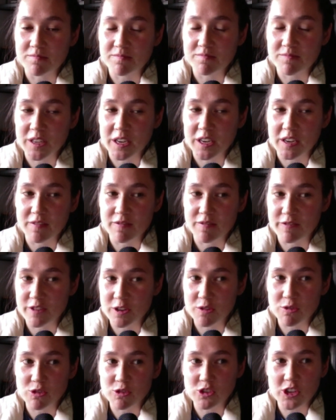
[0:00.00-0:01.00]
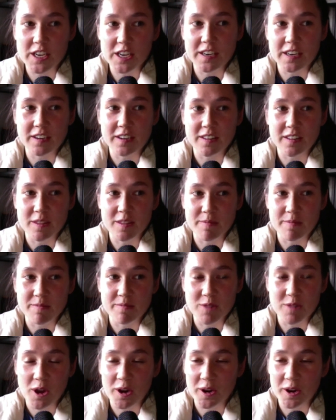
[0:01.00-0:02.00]
The confusion, the
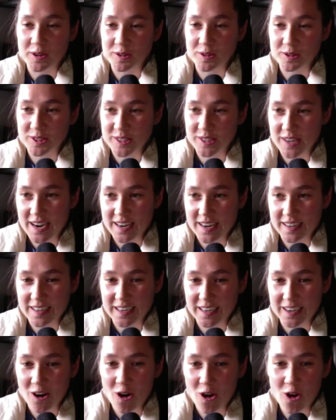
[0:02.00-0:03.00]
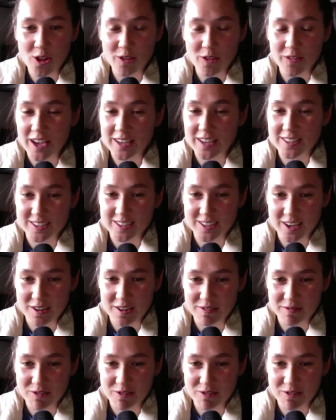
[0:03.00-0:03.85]
not understanding, all of that stuff